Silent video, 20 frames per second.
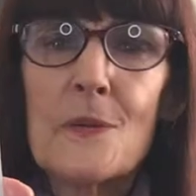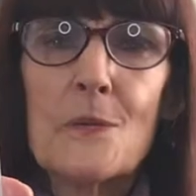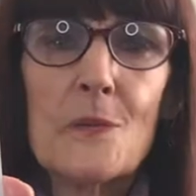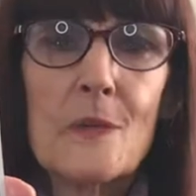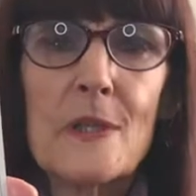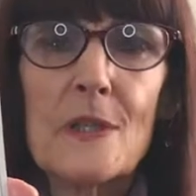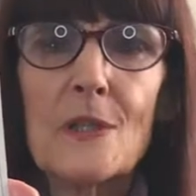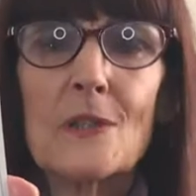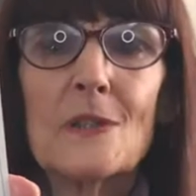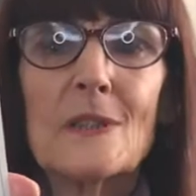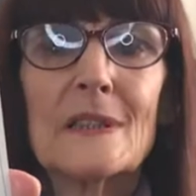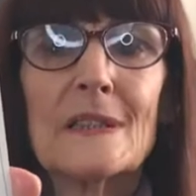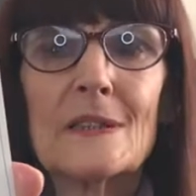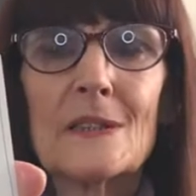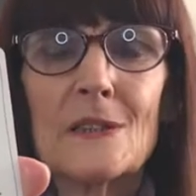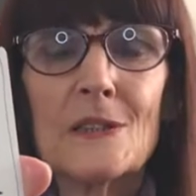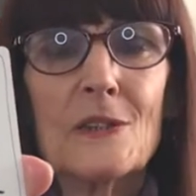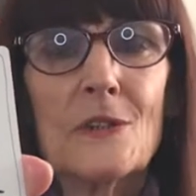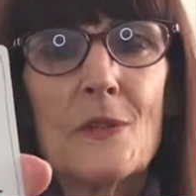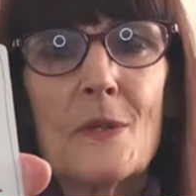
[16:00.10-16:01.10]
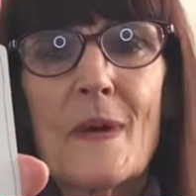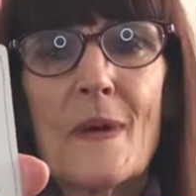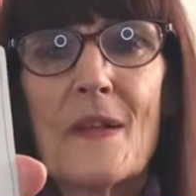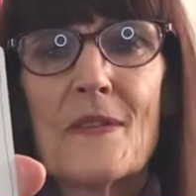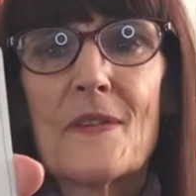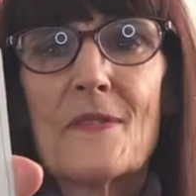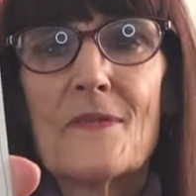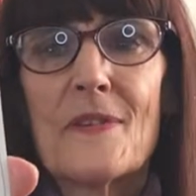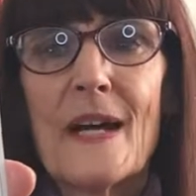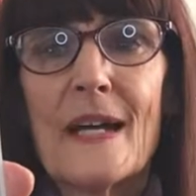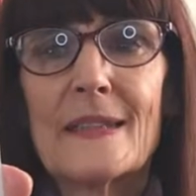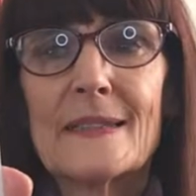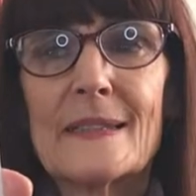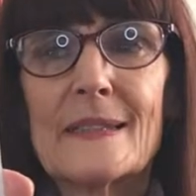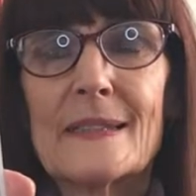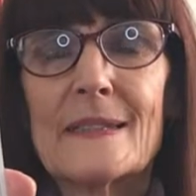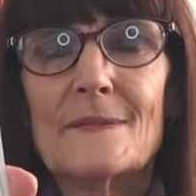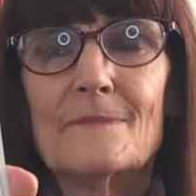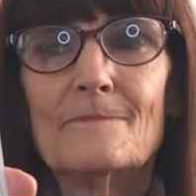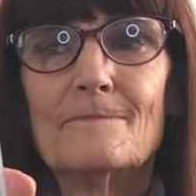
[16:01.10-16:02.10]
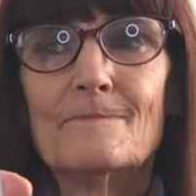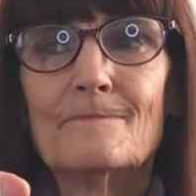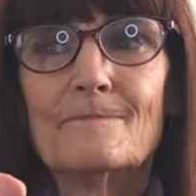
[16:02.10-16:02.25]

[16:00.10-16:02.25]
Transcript: real and clear about the fact that